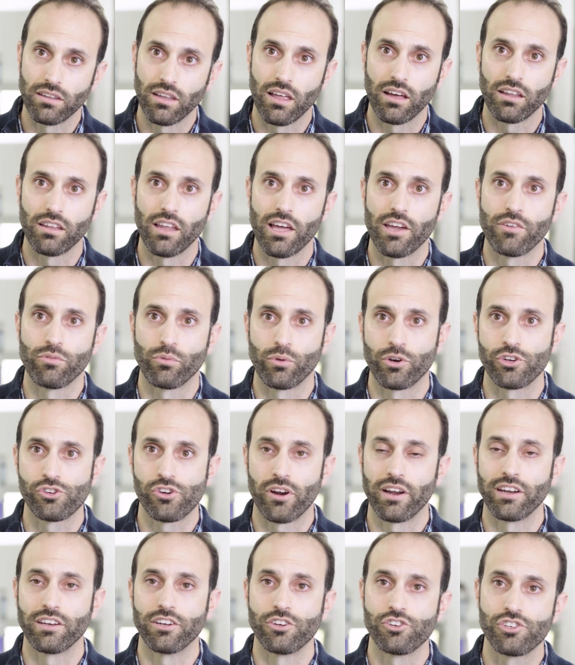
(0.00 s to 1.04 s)
At Lung Life, we're
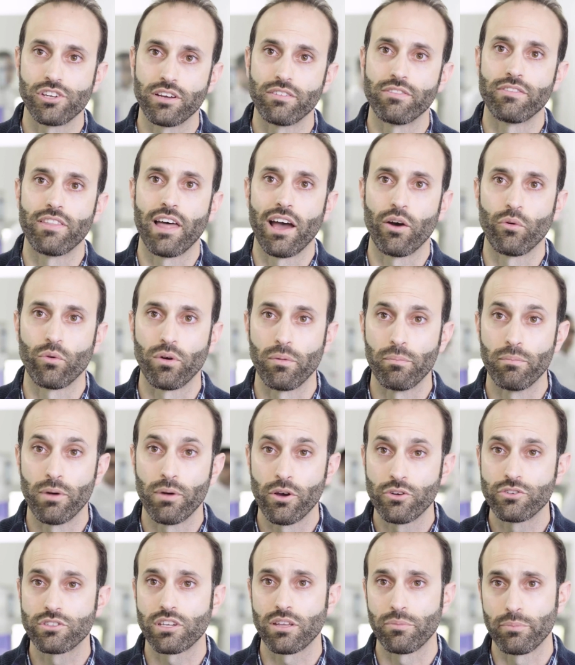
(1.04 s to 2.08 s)
trying to shift that where
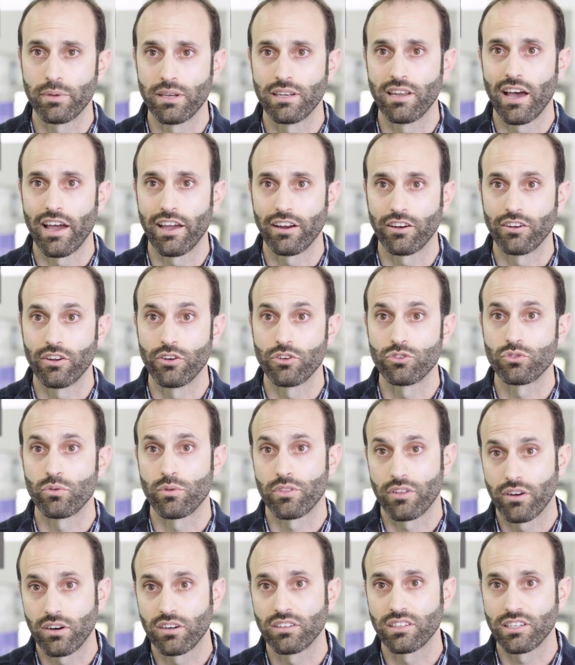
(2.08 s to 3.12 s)
most can be diagnosed
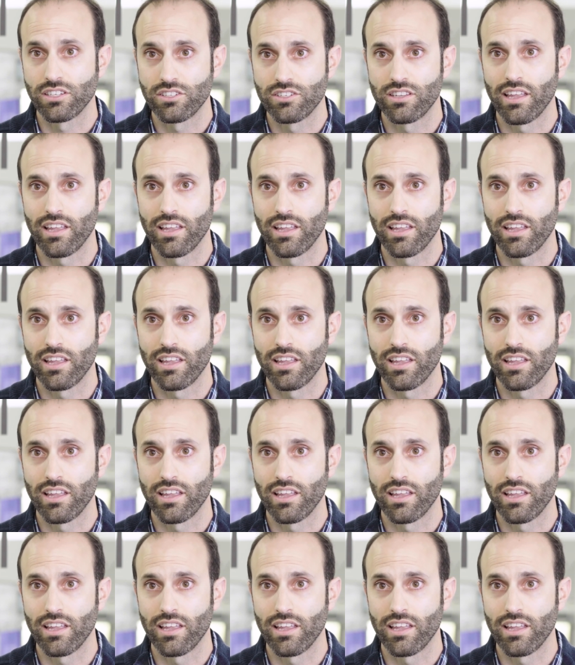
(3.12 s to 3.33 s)
with early